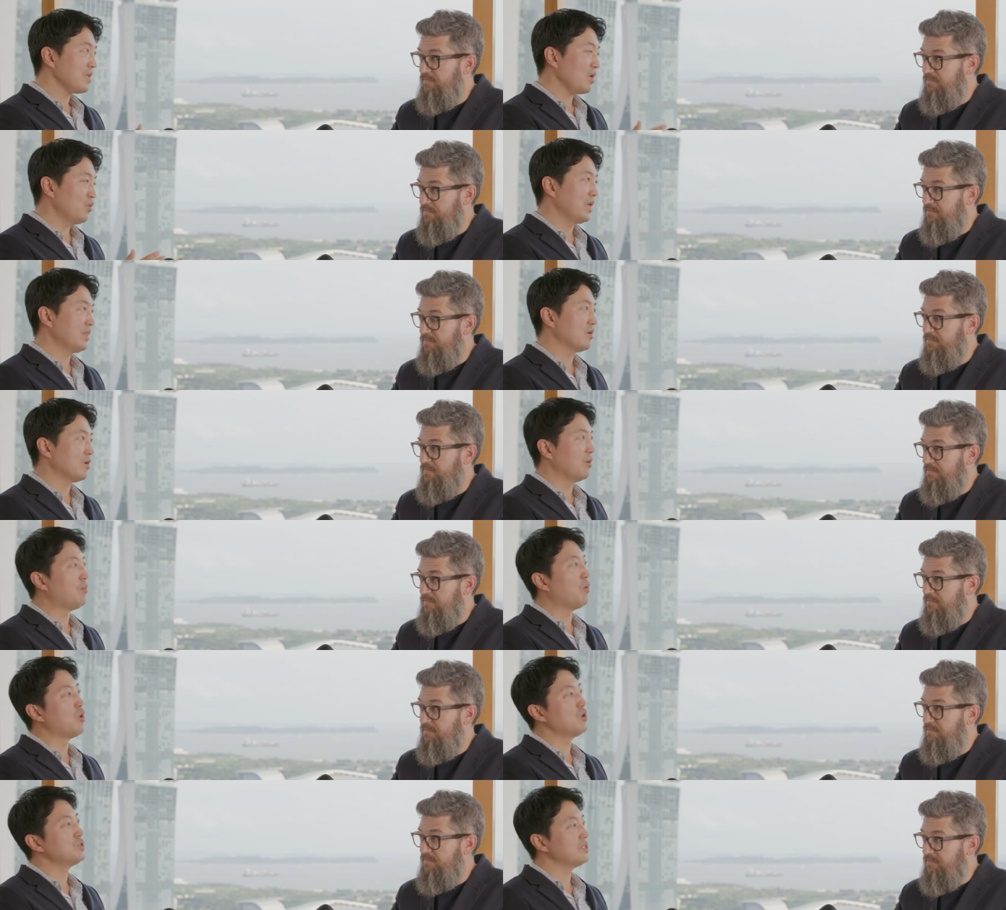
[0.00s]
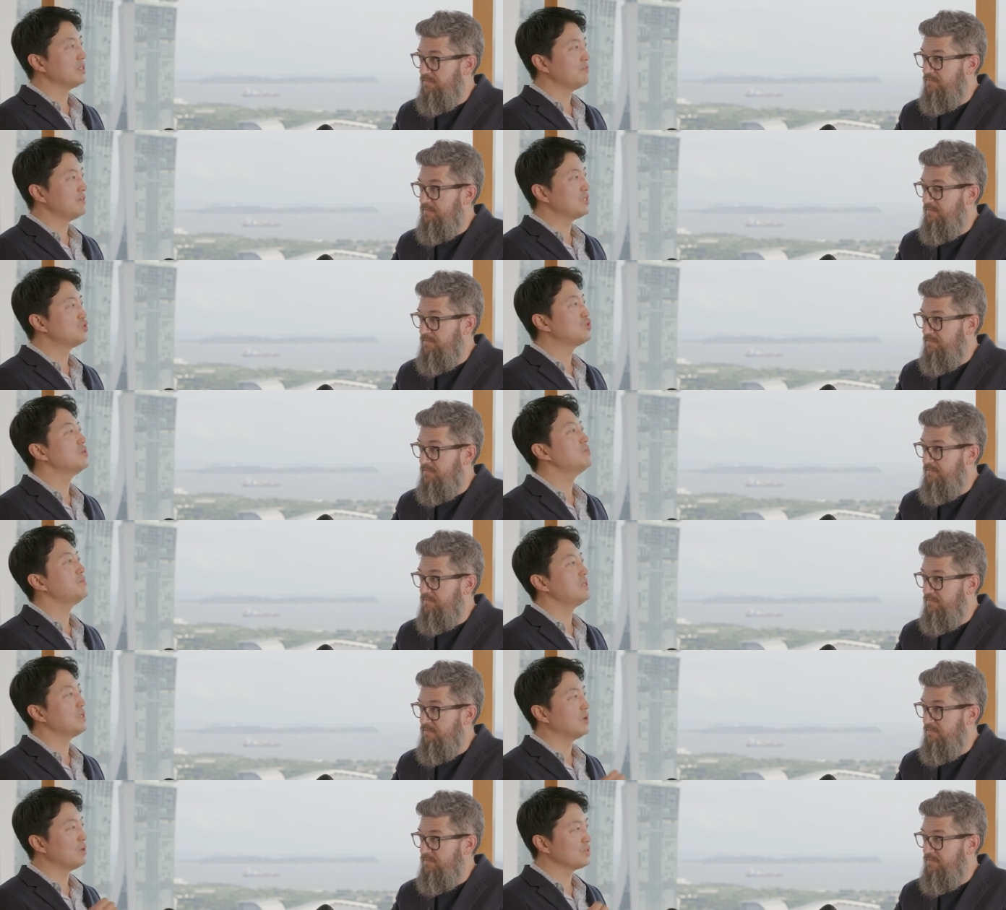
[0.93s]
Speaker 1: whether a portion of it should
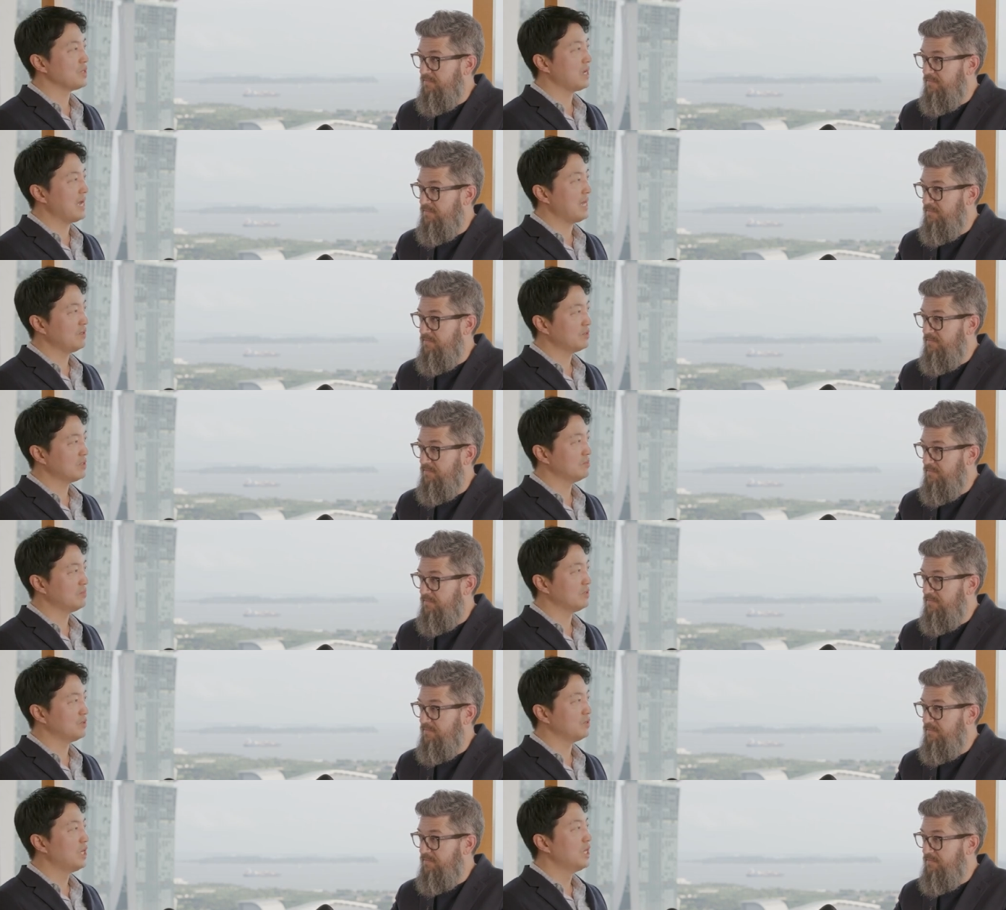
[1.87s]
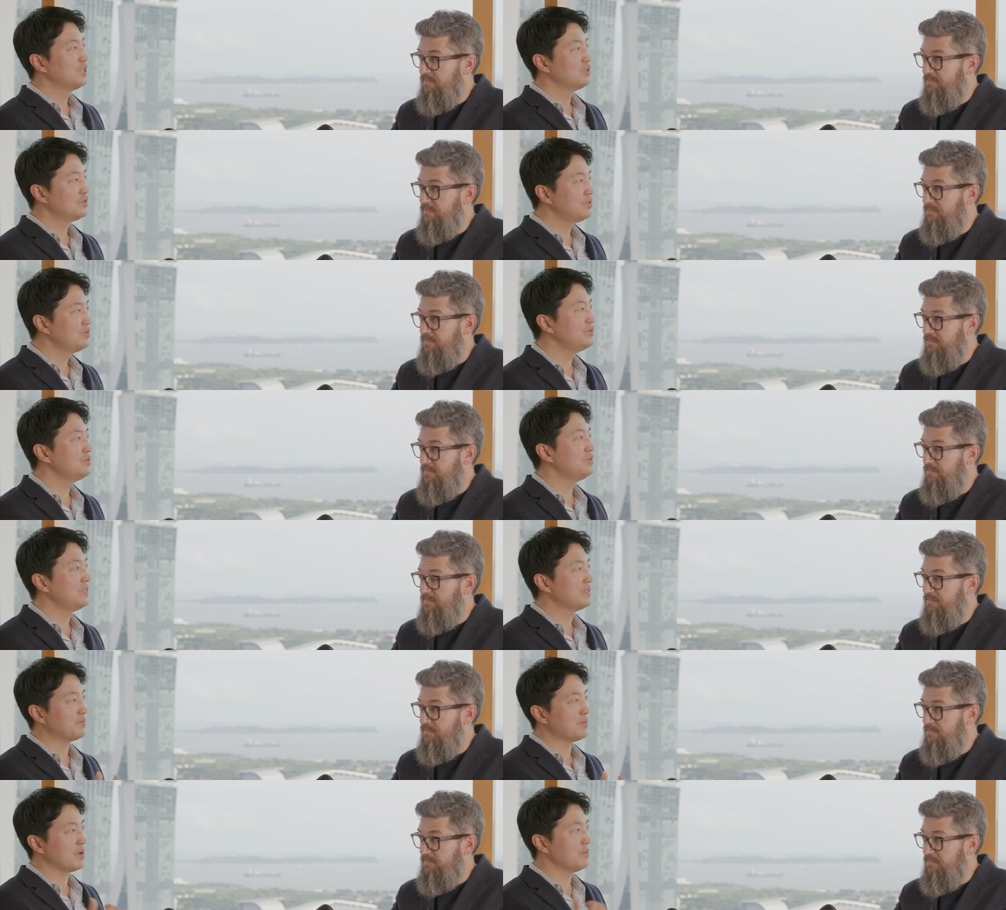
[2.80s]
be also allocable to
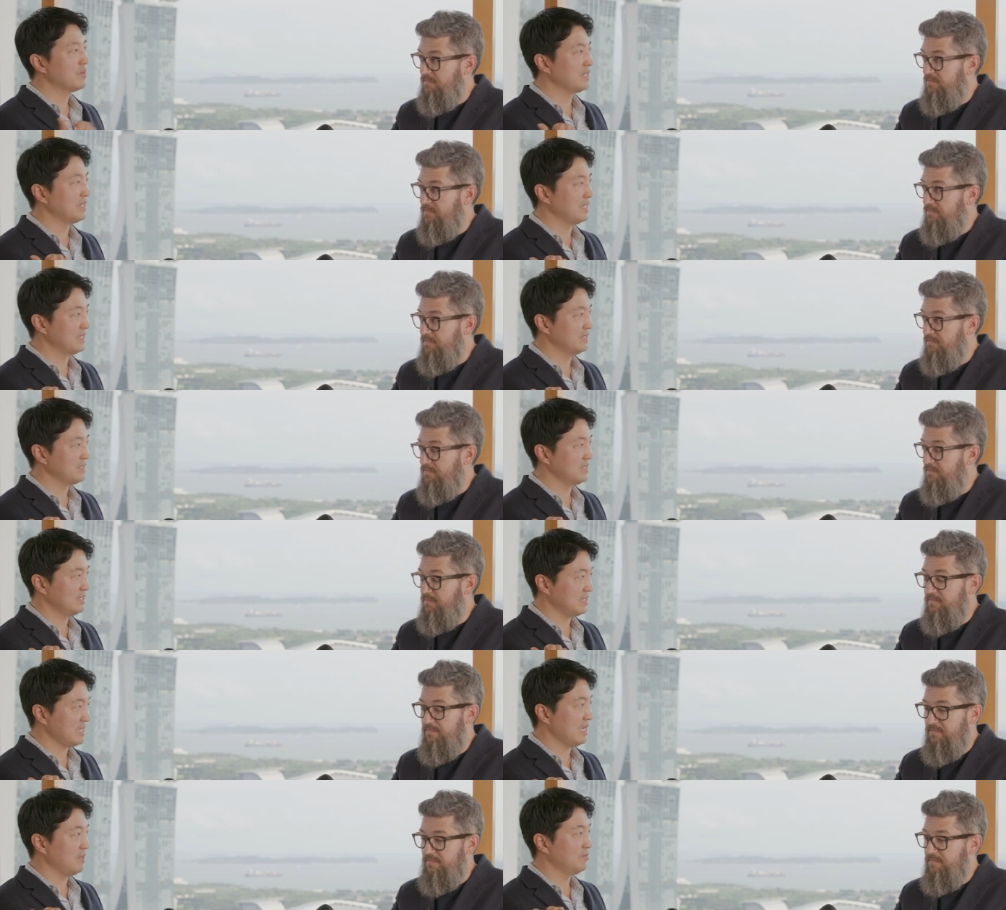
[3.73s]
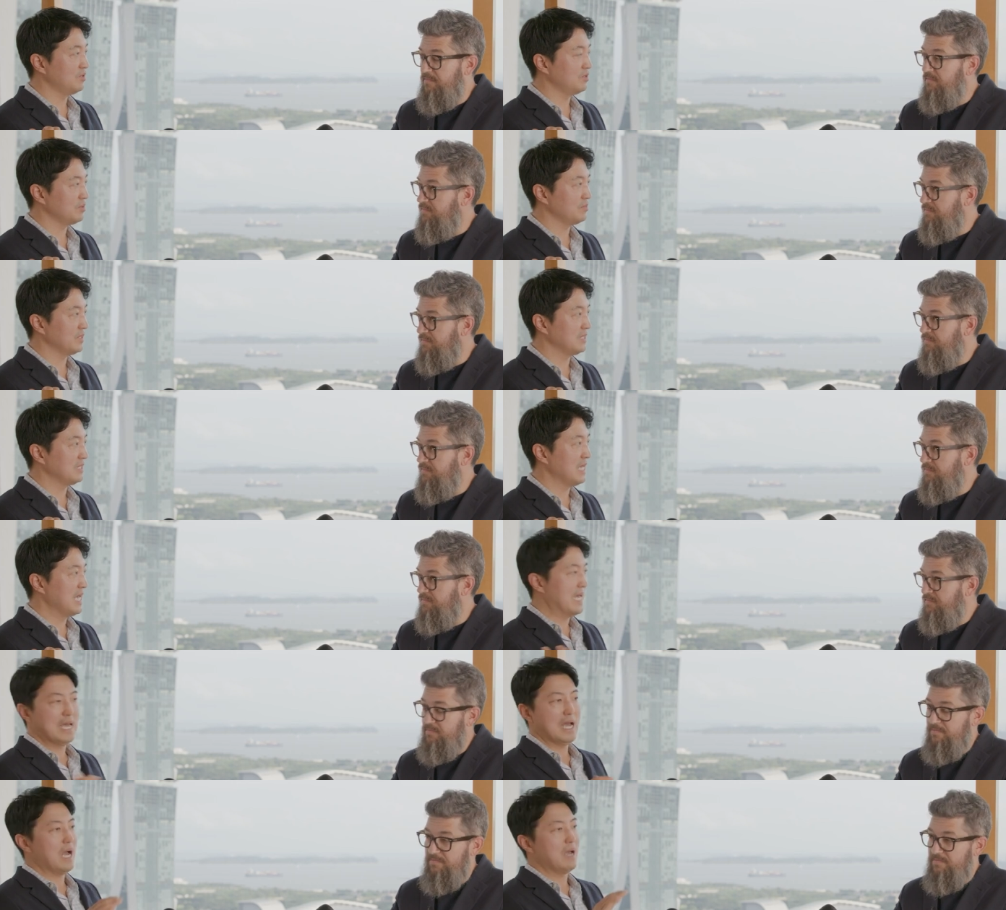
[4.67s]
the permanent establishment.
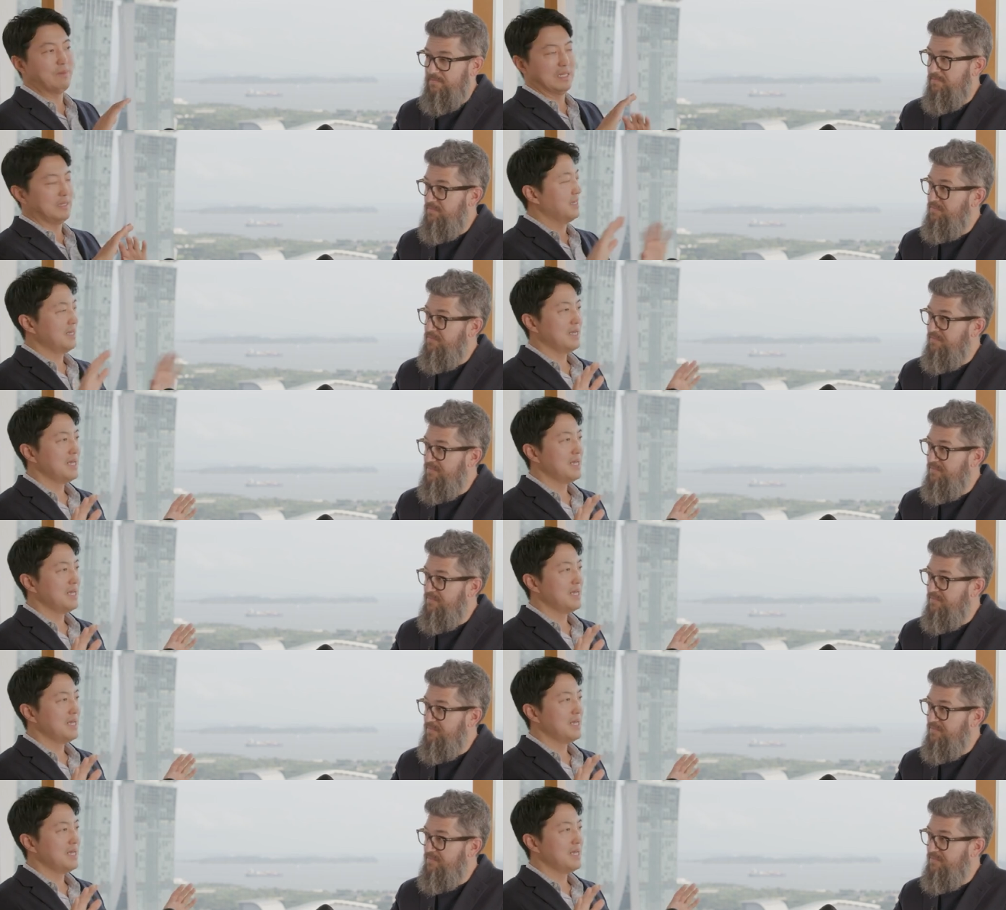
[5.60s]
I mean,